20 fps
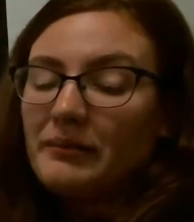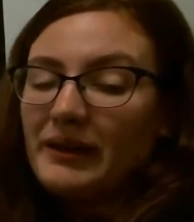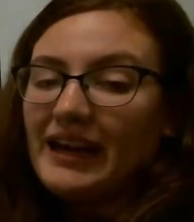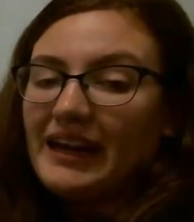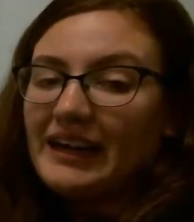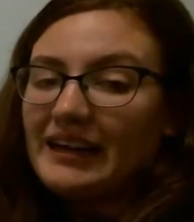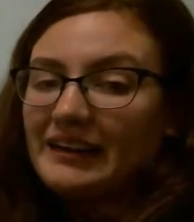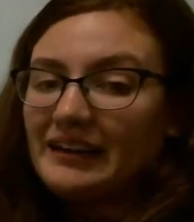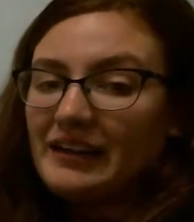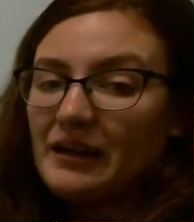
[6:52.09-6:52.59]

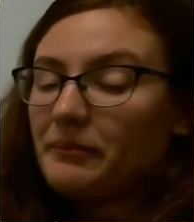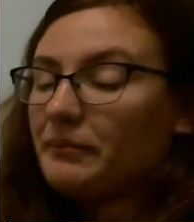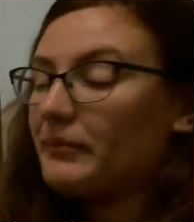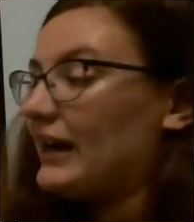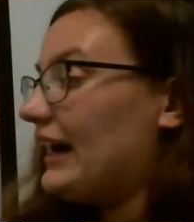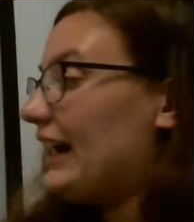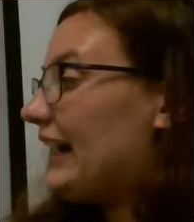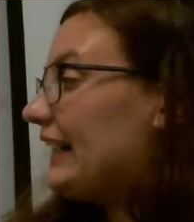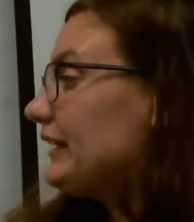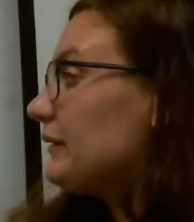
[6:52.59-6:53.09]
in
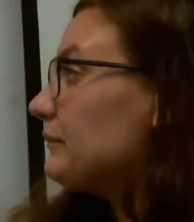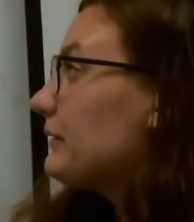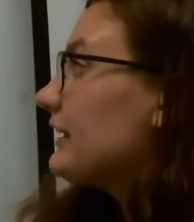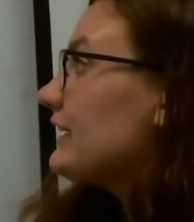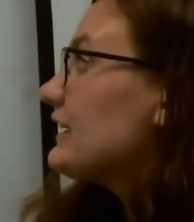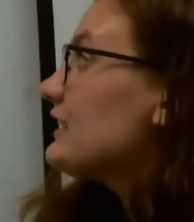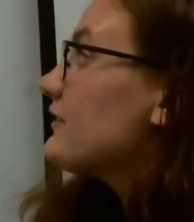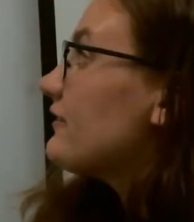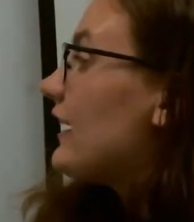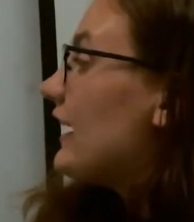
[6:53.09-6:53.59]
my
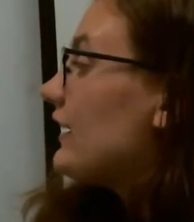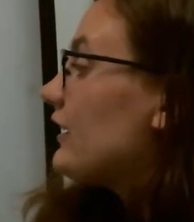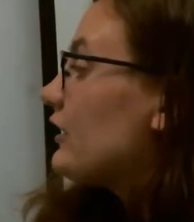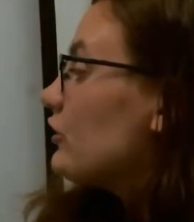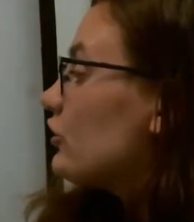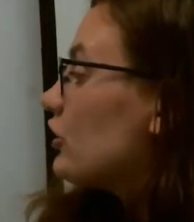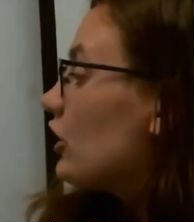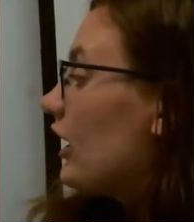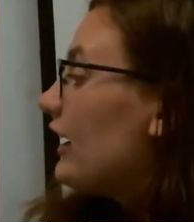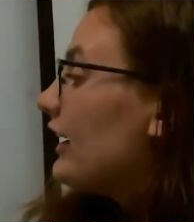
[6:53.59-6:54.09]
place value
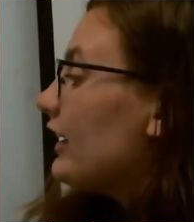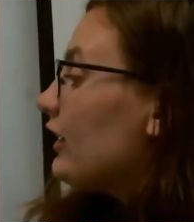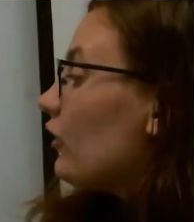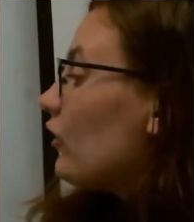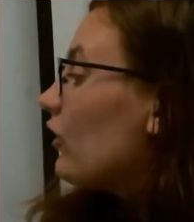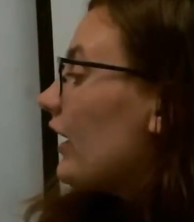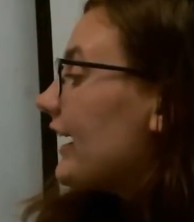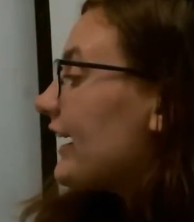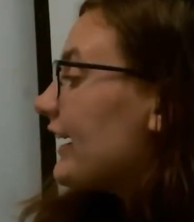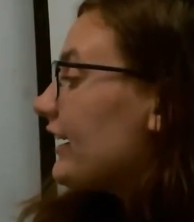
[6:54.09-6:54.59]
chart,
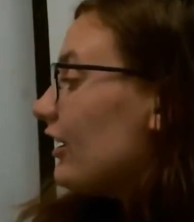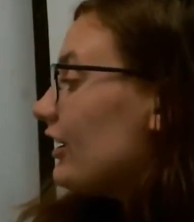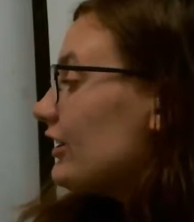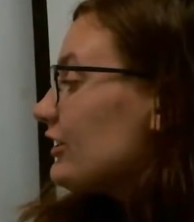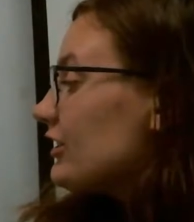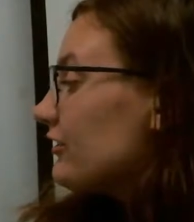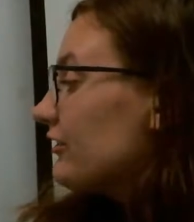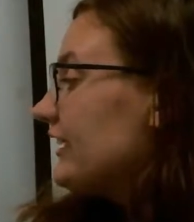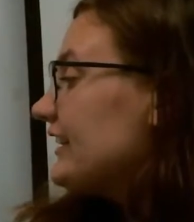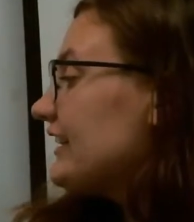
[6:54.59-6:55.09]
or I could
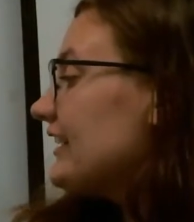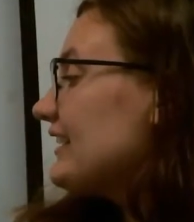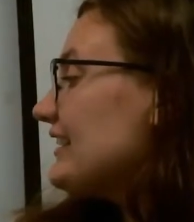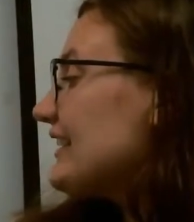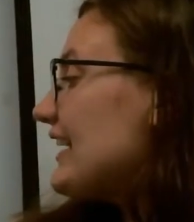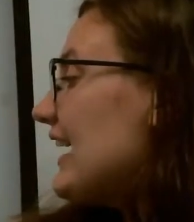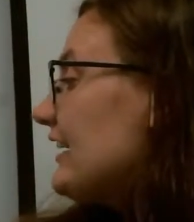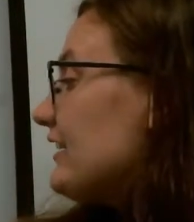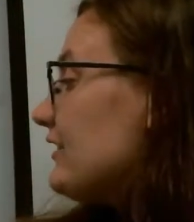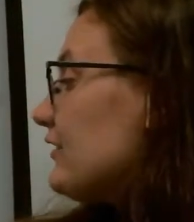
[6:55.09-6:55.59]
also read this
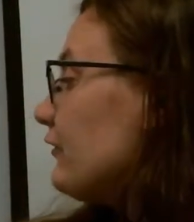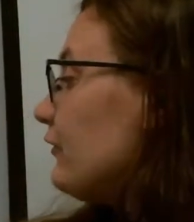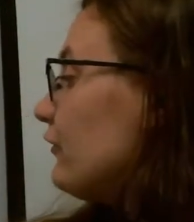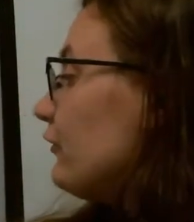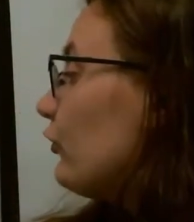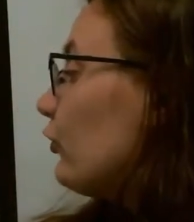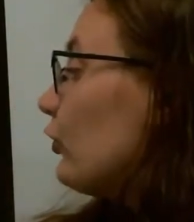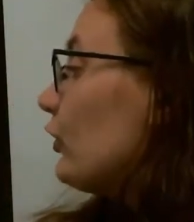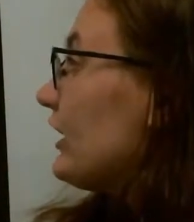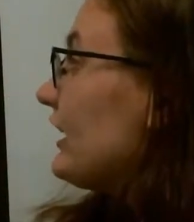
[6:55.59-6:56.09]
as
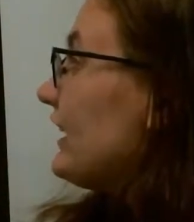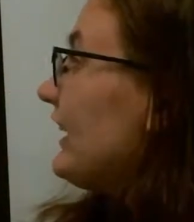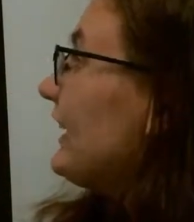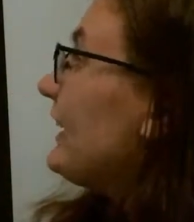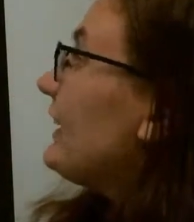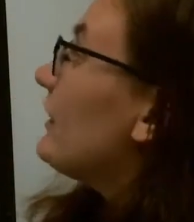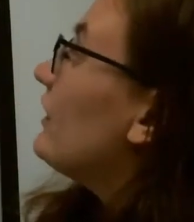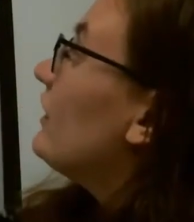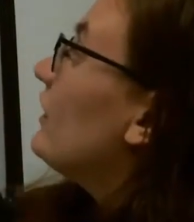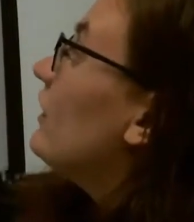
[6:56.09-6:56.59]

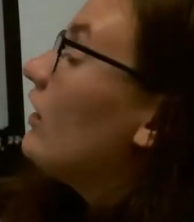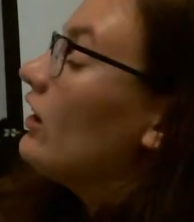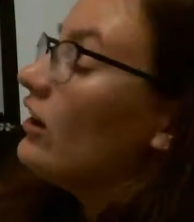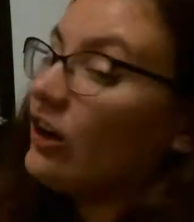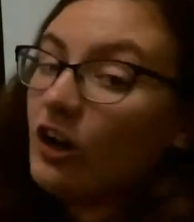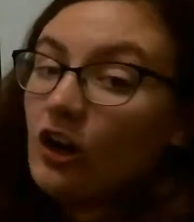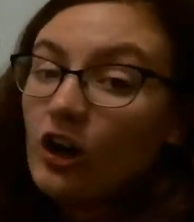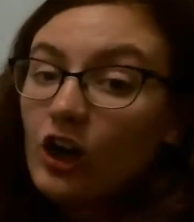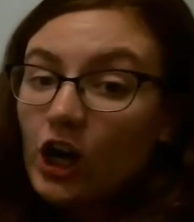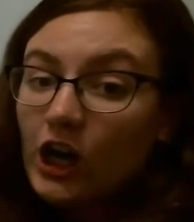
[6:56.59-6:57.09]
40
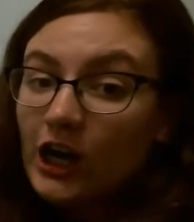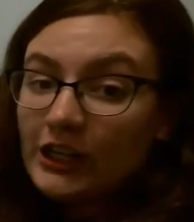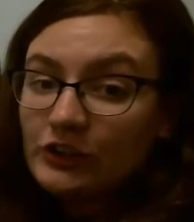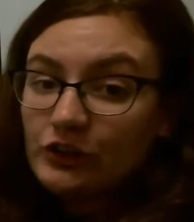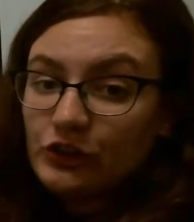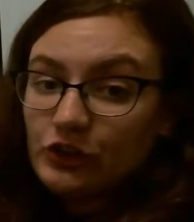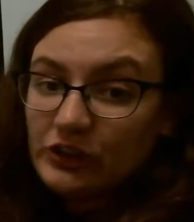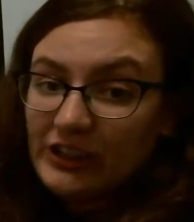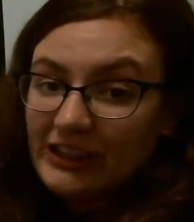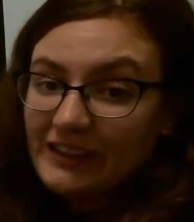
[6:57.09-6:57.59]

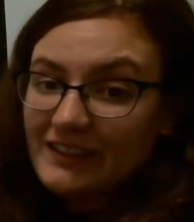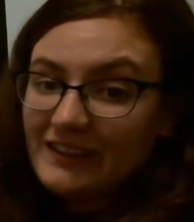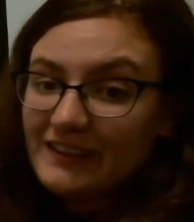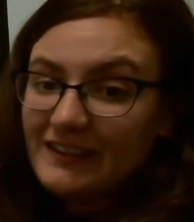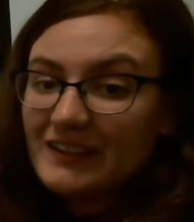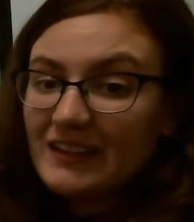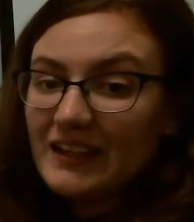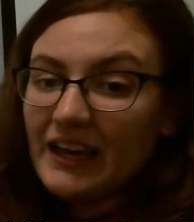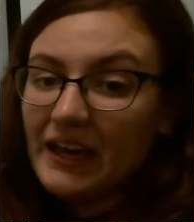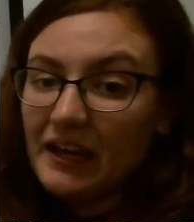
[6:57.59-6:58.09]

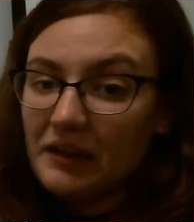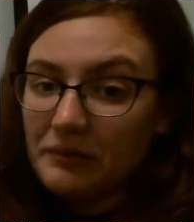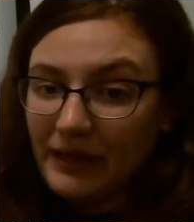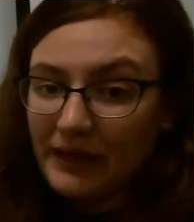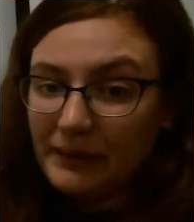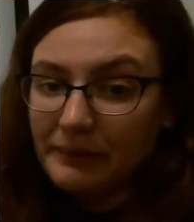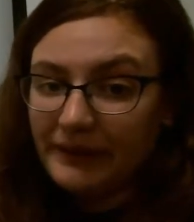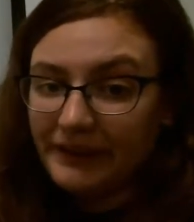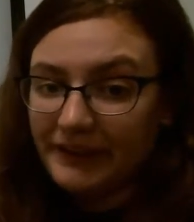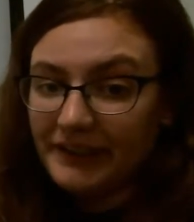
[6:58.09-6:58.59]
hundredths in
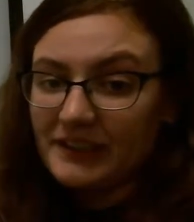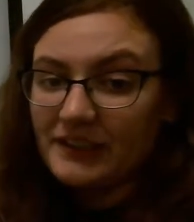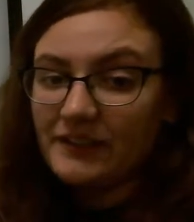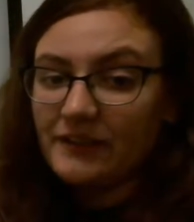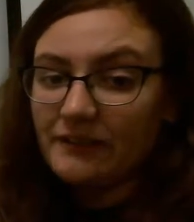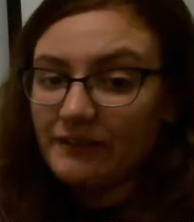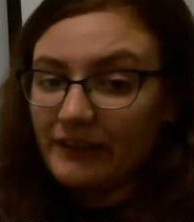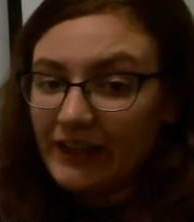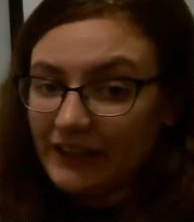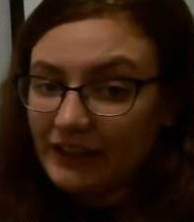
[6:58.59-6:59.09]
my place
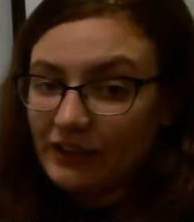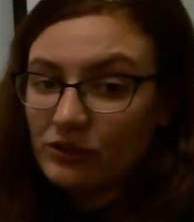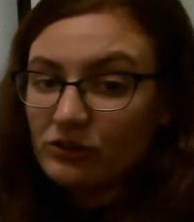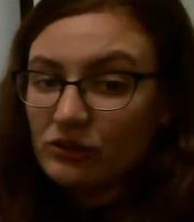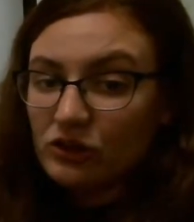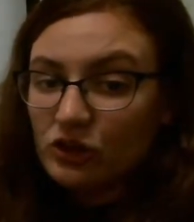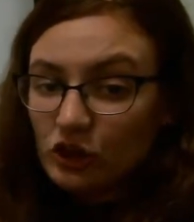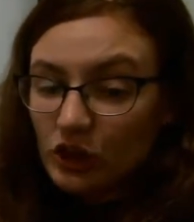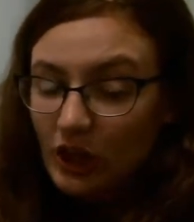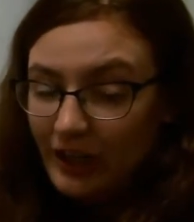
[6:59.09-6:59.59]
value
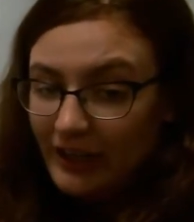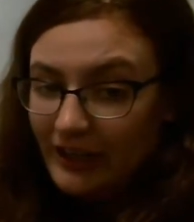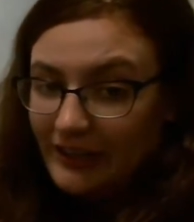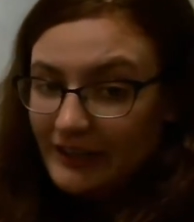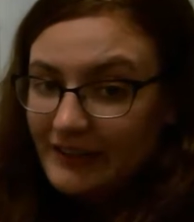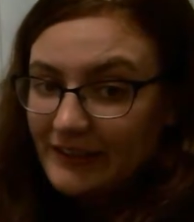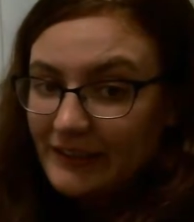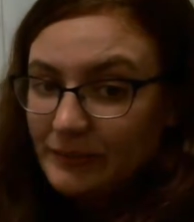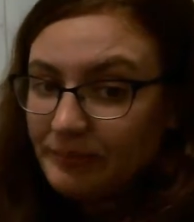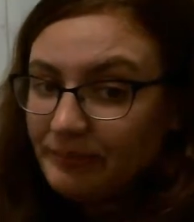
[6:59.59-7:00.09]
chart.
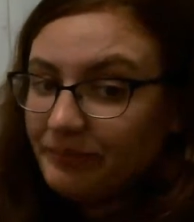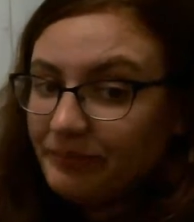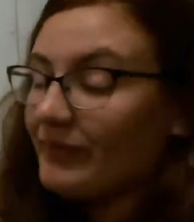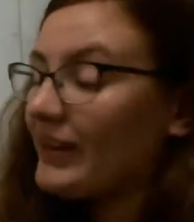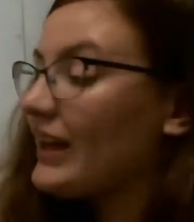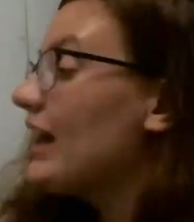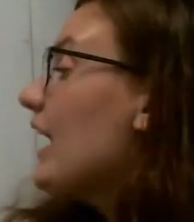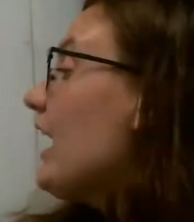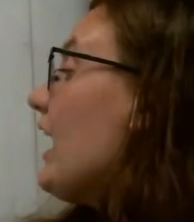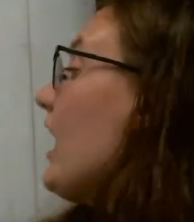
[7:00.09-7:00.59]

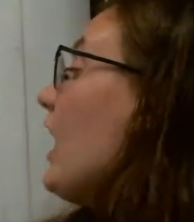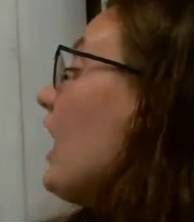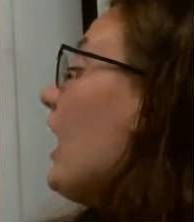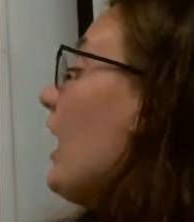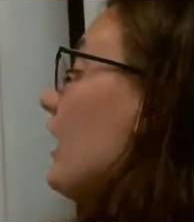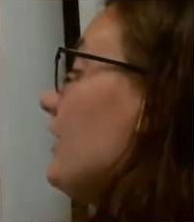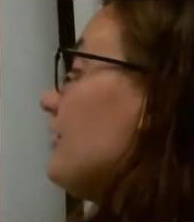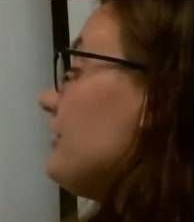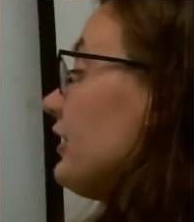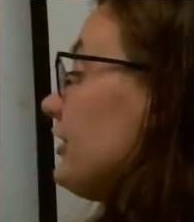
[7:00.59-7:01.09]

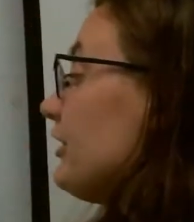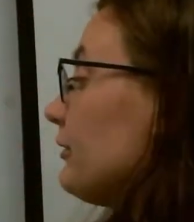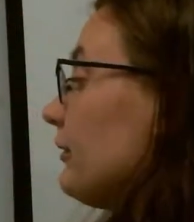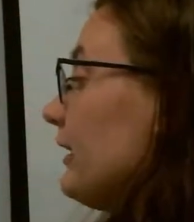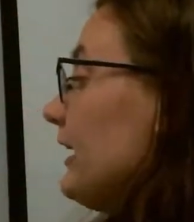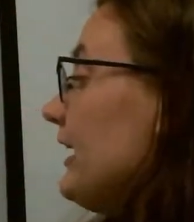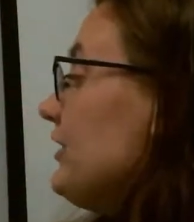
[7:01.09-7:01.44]
Another way